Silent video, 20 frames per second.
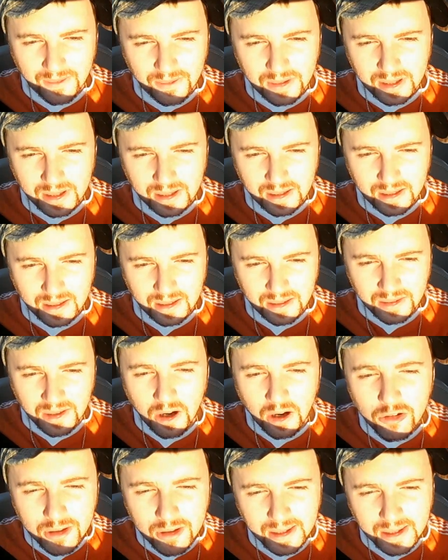what problem
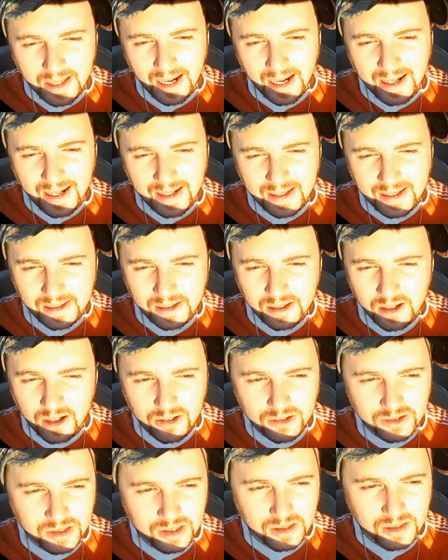could I have that he
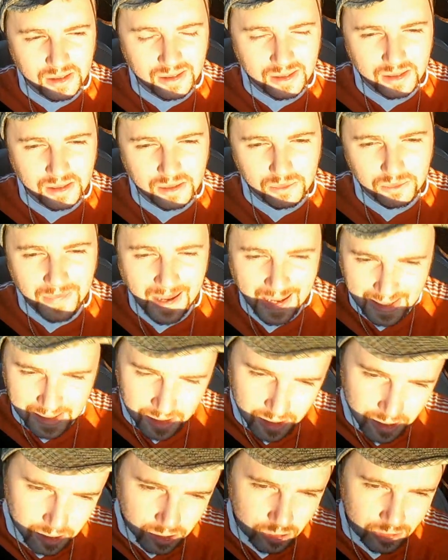can't handle? I mean, he
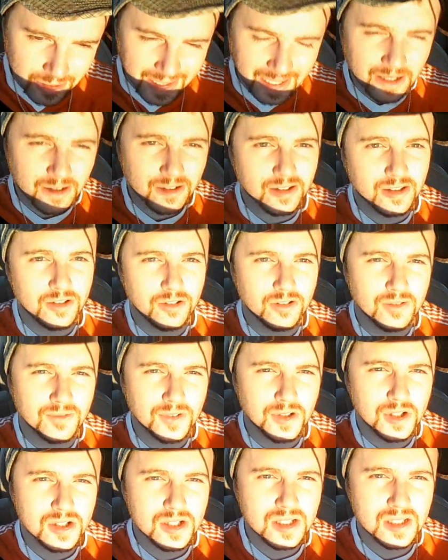did it all.
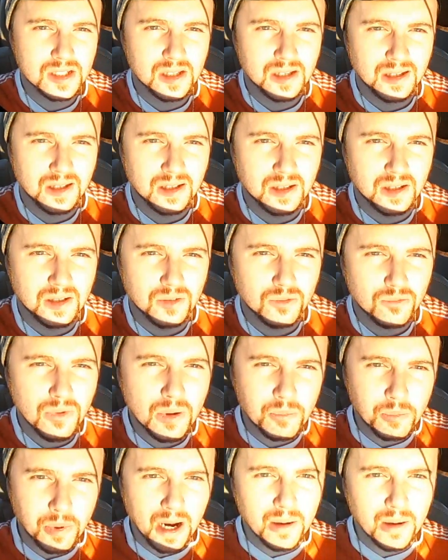And no
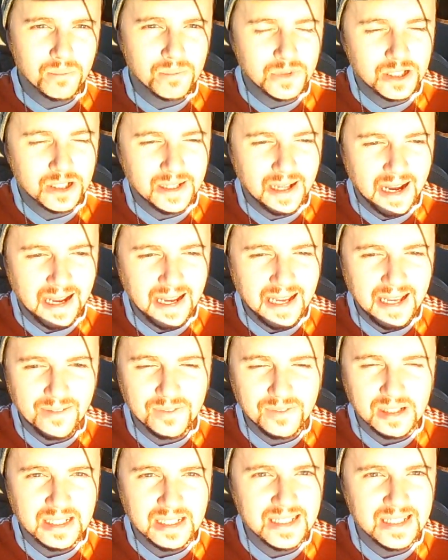matter what
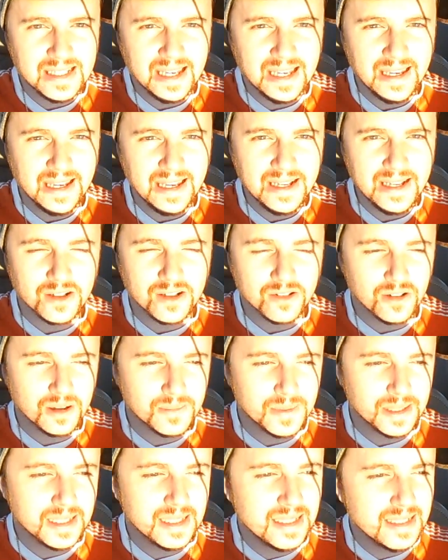
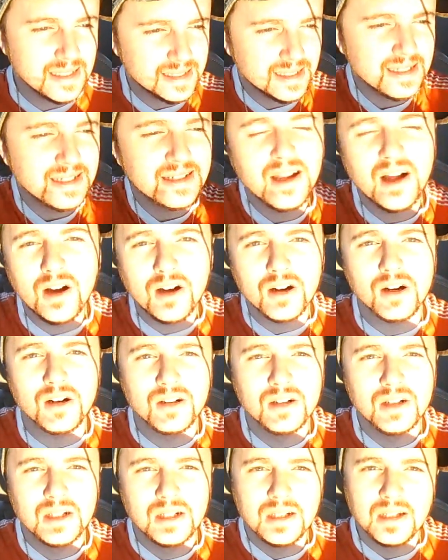problem you have,
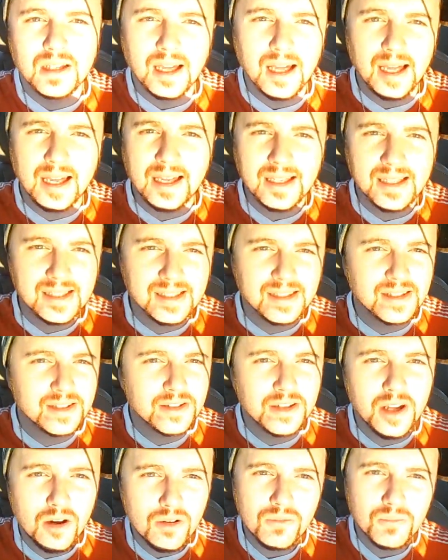he can
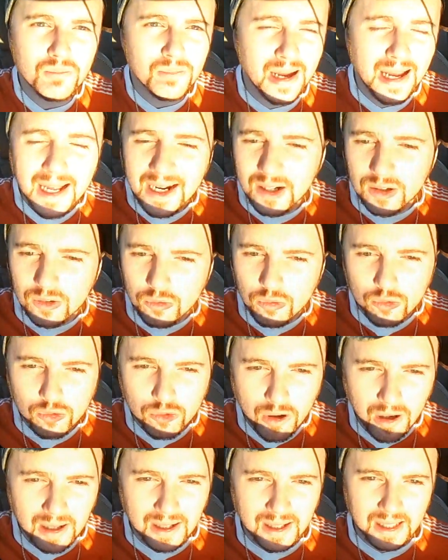his grace is
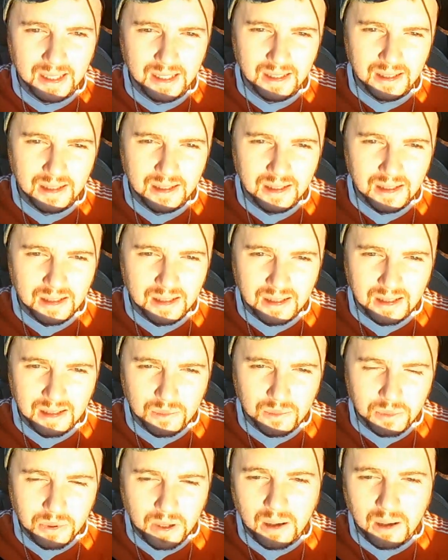sufficient. He
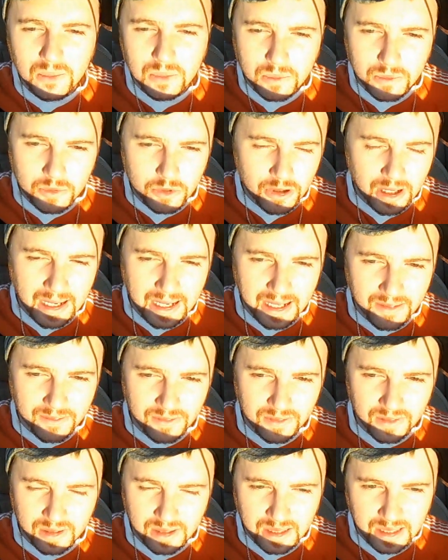will get you through. If there's
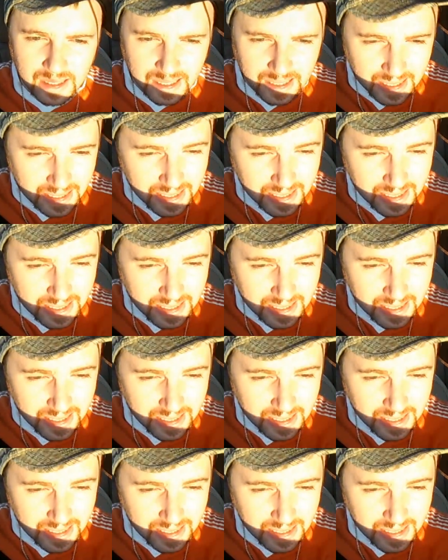something that